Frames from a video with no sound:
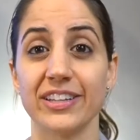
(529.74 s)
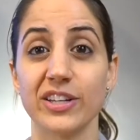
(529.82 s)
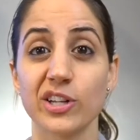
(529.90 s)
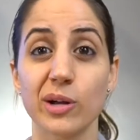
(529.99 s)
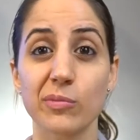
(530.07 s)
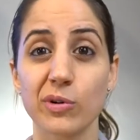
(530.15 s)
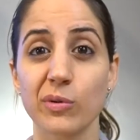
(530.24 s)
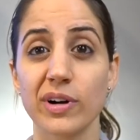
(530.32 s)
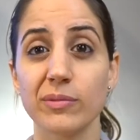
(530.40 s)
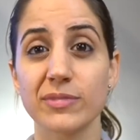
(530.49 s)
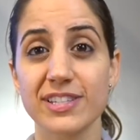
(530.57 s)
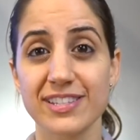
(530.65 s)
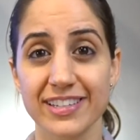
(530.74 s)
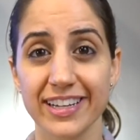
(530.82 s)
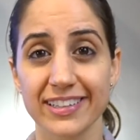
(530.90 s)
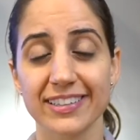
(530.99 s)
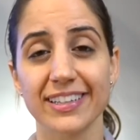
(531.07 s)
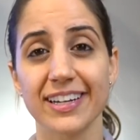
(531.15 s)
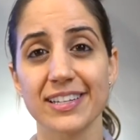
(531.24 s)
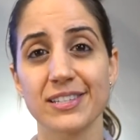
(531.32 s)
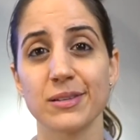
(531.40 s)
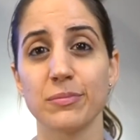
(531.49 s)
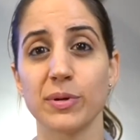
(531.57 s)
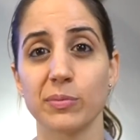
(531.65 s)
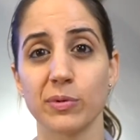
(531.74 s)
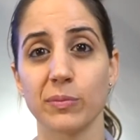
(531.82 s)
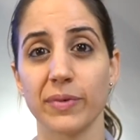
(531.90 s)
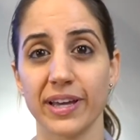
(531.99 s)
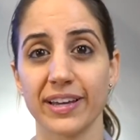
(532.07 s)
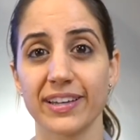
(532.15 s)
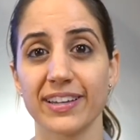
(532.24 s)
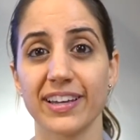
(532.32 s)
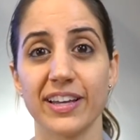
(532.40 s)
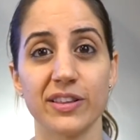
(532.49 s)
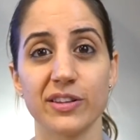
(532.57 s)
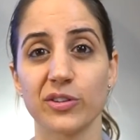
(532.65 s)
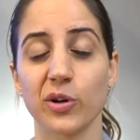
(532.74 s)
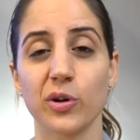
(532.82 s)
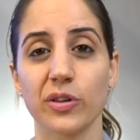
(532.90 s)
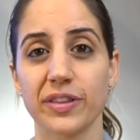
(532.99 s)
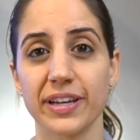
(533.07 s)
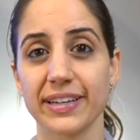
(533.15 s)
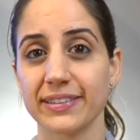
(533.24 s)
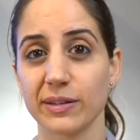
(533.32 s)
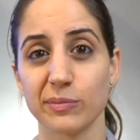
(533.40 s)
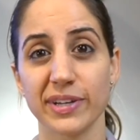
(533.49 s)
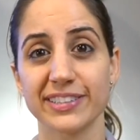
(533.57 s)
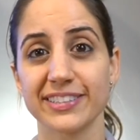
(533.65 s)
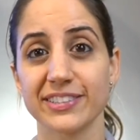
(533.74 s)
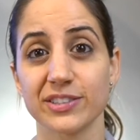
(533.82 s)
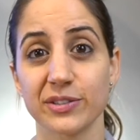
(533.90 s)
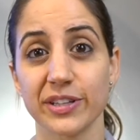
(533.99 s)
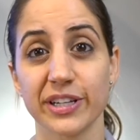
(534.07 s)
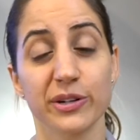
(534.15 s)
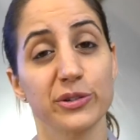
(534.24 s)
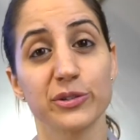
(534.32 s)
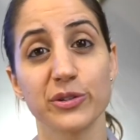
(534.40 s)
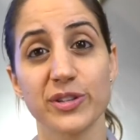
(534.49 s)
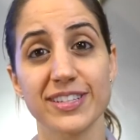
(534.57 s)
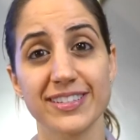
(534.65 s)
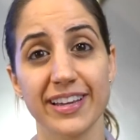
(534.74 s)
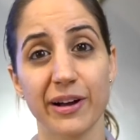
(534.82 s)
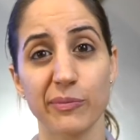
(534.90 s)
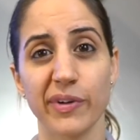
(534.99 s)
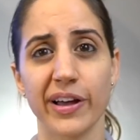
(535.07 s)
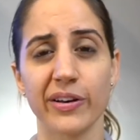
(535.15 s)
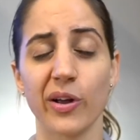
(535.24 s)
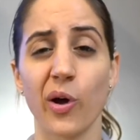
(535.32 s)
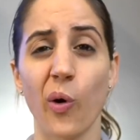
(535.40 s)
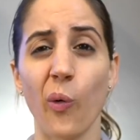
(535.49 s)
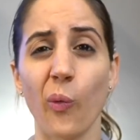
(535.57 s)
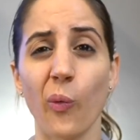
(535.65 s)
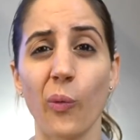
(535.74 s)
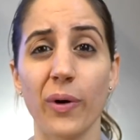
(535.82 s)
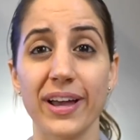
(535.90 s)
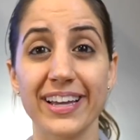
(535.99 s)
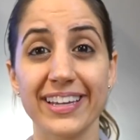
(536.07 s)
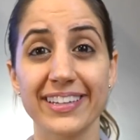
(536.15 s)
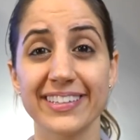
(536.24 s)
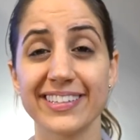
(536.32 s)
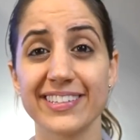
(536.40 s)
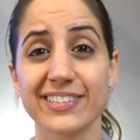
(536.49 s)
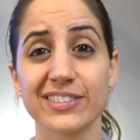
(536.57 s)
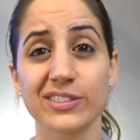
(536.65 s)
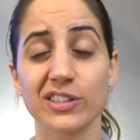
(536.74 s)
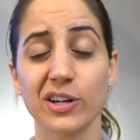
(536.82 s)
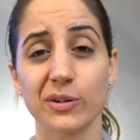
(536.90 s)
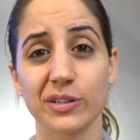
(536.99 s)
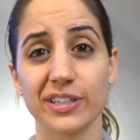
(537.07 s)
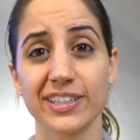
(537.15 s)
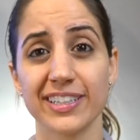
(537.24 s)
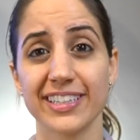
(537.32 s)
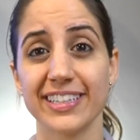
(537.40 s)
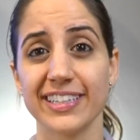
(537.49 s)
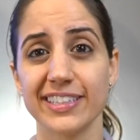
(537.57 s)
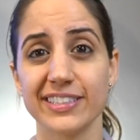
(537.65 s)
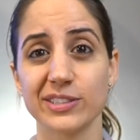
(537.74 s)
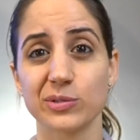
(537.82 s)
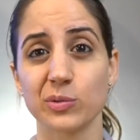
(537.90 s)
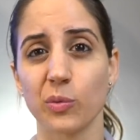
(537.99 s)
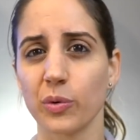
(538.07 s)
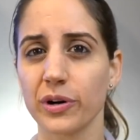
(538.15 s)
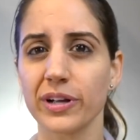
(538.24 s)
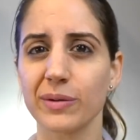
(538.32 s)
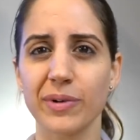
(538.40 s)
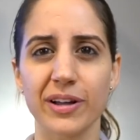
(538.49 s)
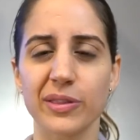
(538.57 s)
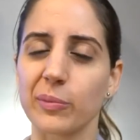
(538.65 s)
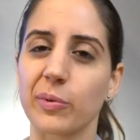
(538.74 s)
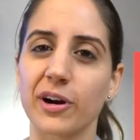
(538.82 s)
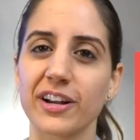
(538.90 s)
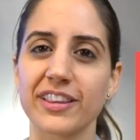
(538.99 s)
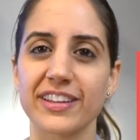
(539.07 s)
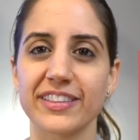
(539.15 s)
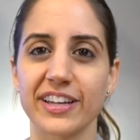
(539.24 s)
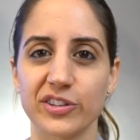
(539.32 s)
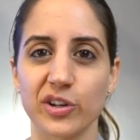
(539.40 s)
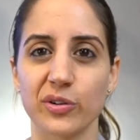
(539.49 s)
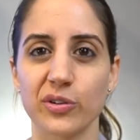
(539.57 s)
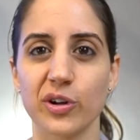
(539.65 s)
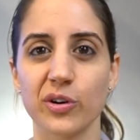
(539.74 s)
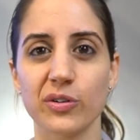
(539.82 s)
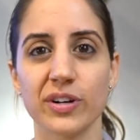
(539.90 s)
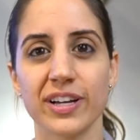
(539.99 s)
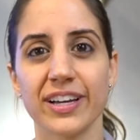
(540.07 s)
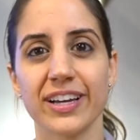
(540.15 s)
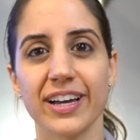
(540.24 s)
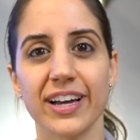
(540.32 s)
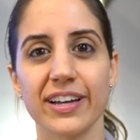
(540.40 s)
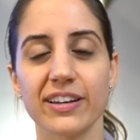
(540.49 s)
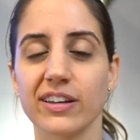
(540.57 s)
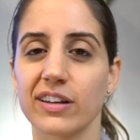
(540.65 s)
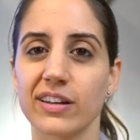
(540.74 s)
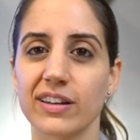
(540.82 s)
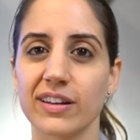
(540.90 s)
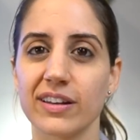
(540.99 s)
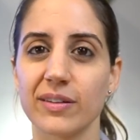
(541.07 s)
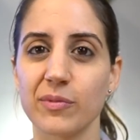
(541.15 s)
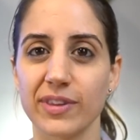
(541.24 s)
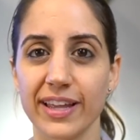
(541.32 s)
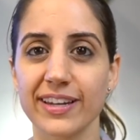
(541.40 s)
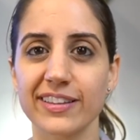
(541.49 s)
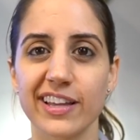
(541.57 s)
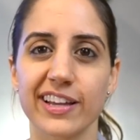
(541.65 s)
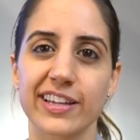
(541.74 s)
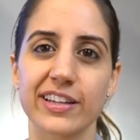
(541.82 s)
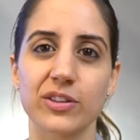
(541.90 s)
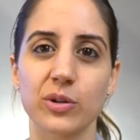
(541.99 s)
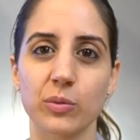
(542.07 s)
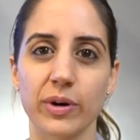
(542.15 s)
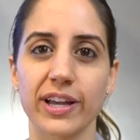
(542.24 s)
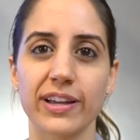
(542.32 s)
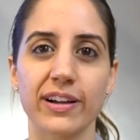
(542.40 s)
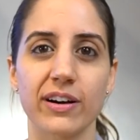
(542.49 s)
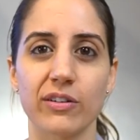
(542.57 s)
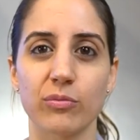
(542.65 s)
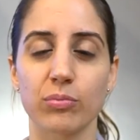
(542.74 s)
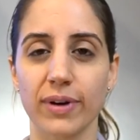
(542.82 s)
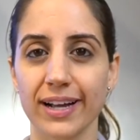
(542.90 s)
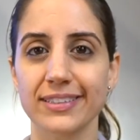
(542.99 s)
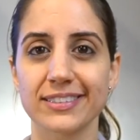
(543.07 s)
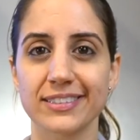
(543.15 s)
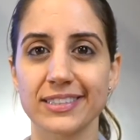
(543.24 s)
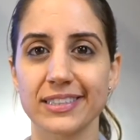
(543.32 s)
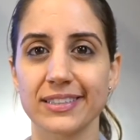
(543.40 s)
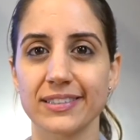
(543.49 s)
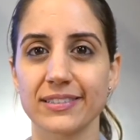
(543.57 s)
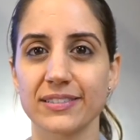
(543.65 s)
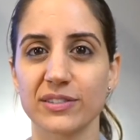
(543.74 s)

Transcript: And the number one mistake that I see people make in this whole thing that makes it so they go through this timeline way slower is worrying about the part that they don't know and letting that get in the way of practicing